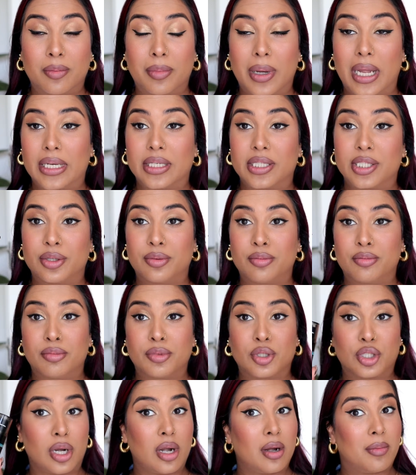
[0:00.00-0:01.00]
But
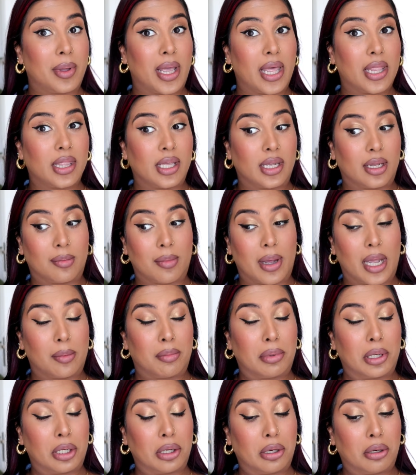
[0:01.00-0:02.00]
it's not a bad thing in my
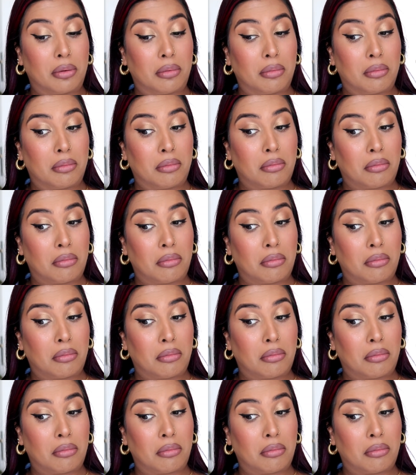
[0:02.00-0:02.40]
opinion.